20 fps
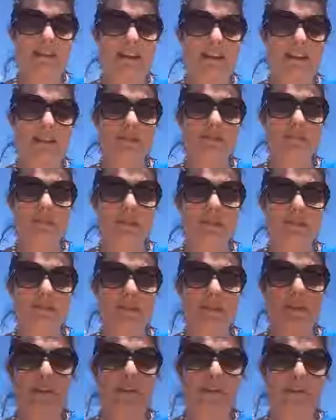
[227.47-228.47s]
and I was pretty
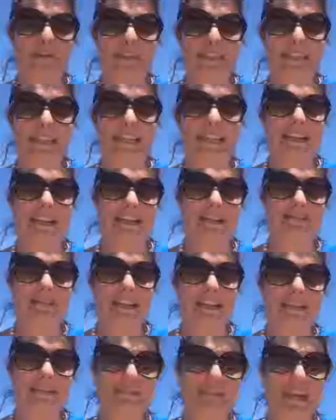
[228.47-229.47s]
full on and busy, and I was
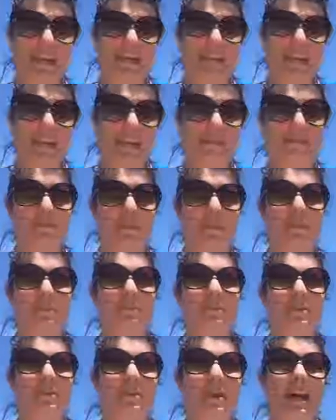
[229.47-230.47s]
racing around on that
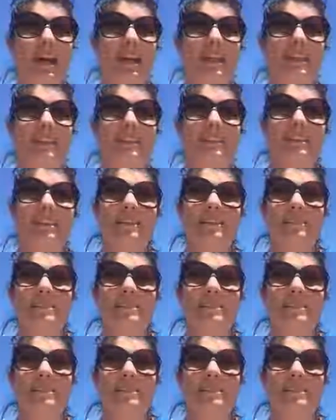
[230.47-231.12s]
festival, and